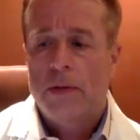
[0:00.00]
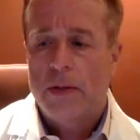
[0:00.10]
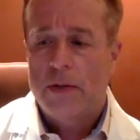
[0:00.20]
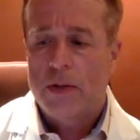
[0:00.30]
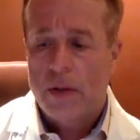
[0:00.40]

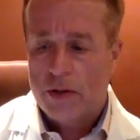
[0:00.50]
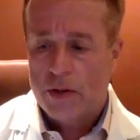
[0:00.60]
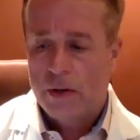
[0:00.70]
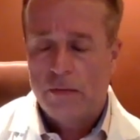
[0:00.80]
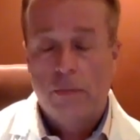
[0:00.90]

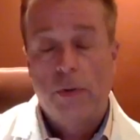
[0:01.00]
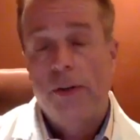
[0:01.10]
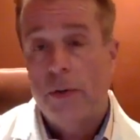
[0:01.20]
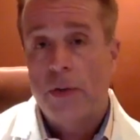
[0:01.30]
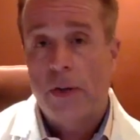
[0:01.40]
sensation of
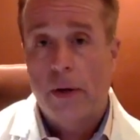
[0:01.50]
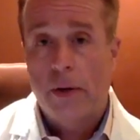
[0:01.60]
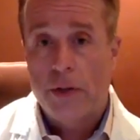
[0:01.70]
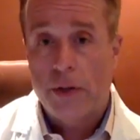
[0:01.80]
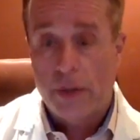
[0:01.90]
reduced
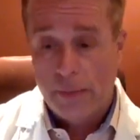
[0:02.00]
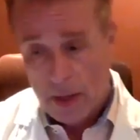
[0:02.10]
energy